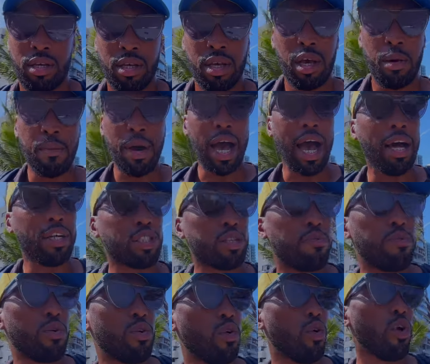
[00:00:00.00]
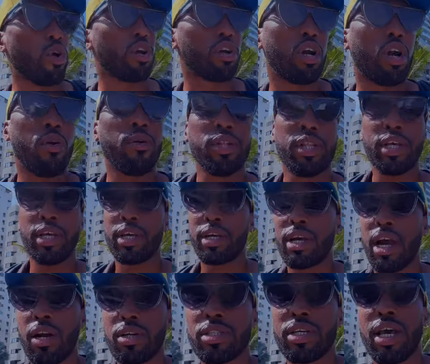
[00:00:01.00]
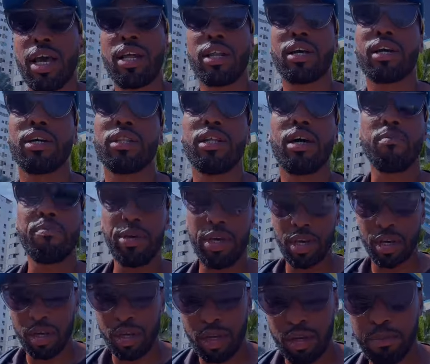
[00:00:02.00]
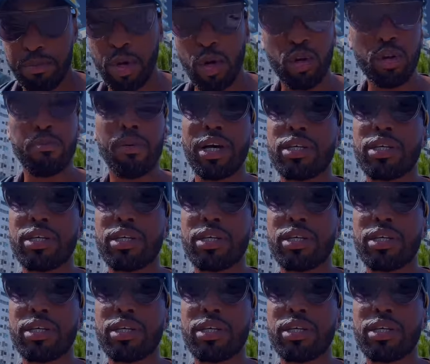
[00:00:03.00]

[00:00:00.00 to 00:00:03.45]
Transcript: I'm an entrepreneur currently in Cartagena, Colombia, building my